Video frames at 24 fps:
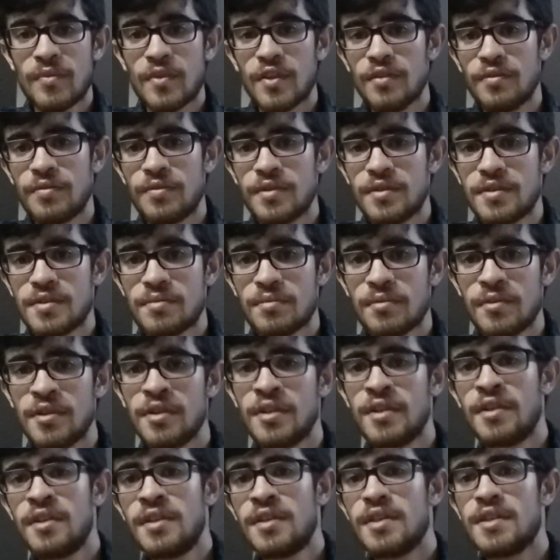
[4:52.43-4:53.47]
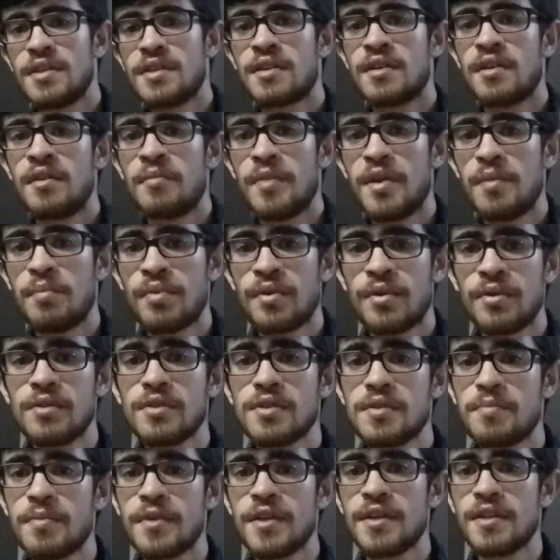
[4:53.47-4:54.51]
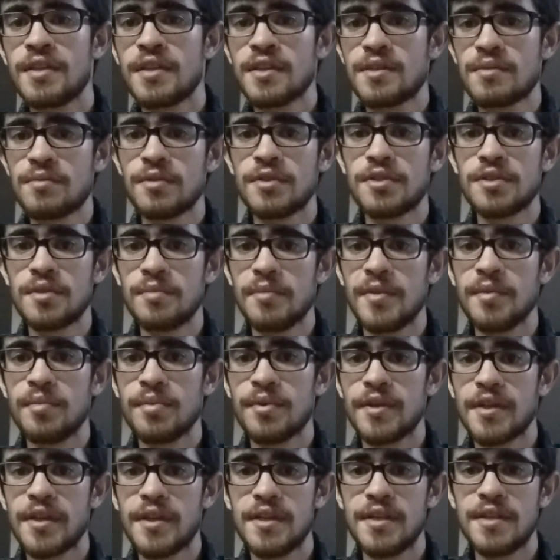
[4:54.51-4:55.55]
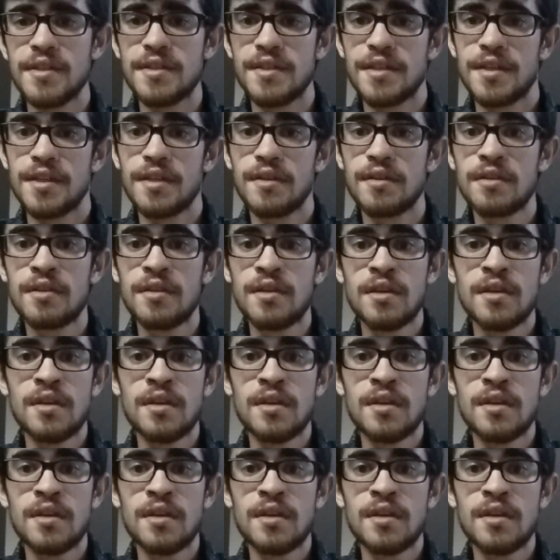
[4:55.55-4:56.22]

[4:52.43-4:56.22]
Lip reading: The first one is going to be prospin. This one should be pretty easy.